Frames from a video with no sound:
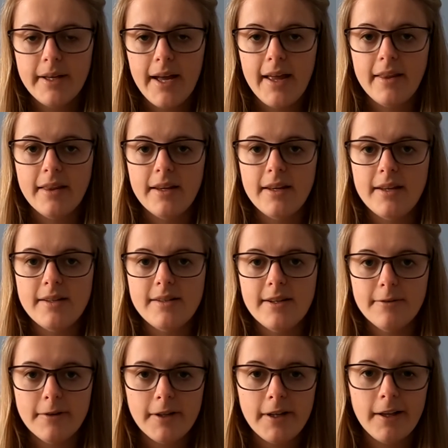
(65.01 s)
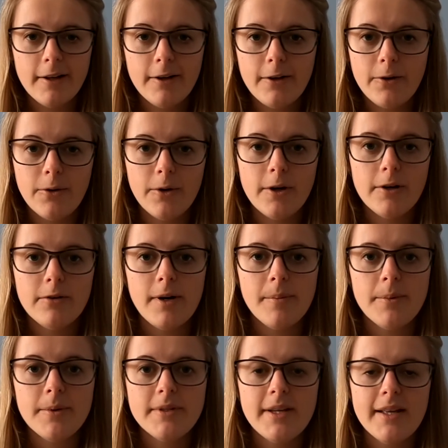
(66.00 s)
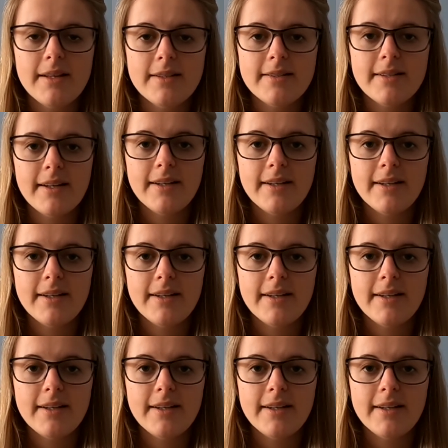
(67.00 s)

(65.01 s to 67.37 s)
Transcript: and the different colored cord represents